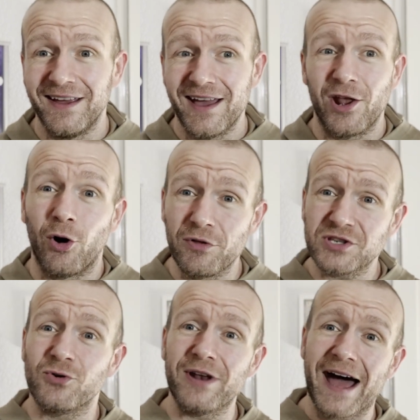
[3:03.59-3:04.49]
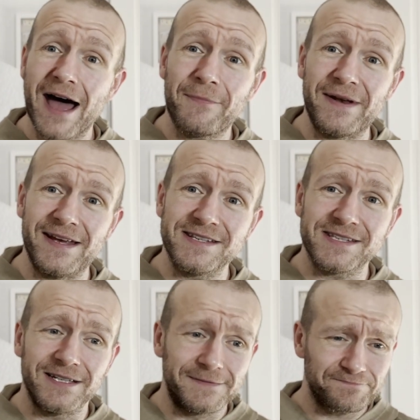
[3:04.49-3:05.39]
And all that's going to happen
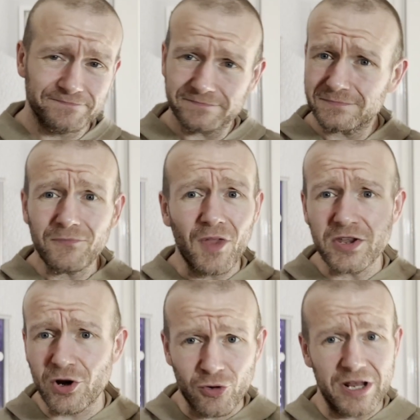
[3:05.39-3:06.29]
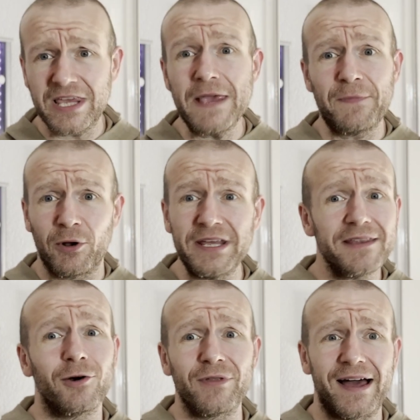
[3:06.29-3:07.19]
is you're going to keep on
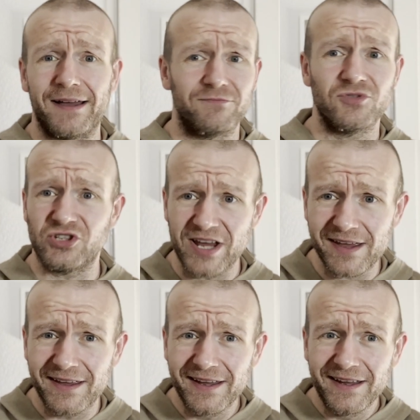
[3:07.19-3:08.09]
eating all that shit,